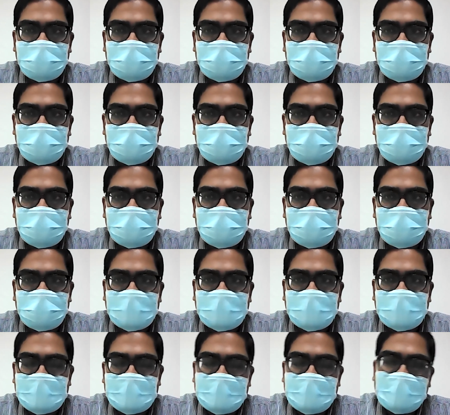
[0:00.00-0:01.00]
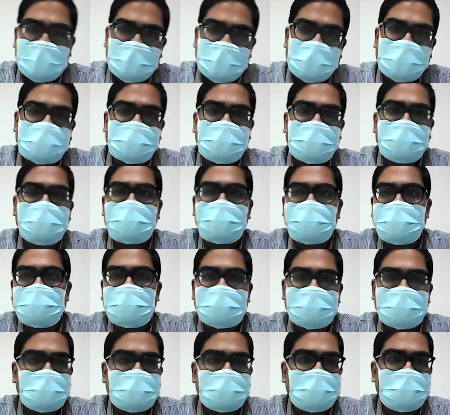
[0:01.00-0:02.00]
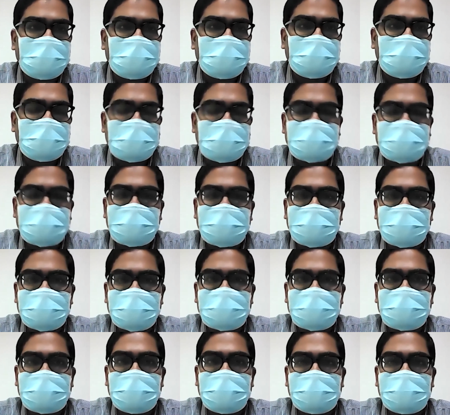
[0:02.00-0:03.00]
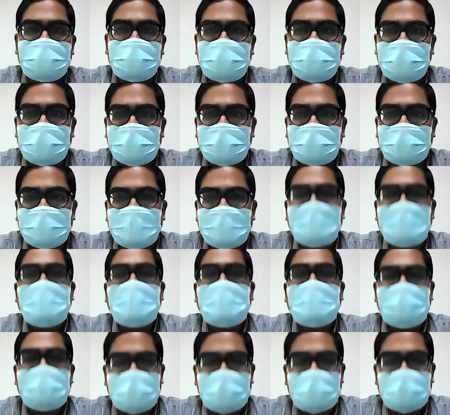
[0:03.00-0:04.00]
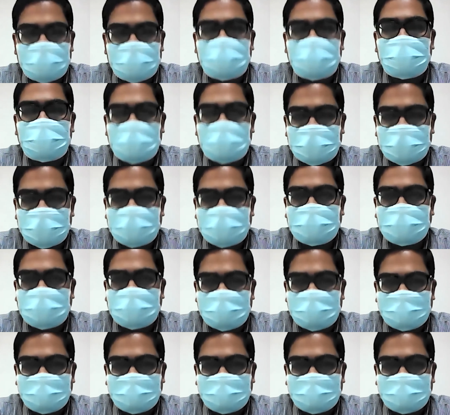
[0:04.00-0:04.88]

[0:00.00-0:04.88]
and excellent questions and excellent discussions that we had. Thank you so much, sir.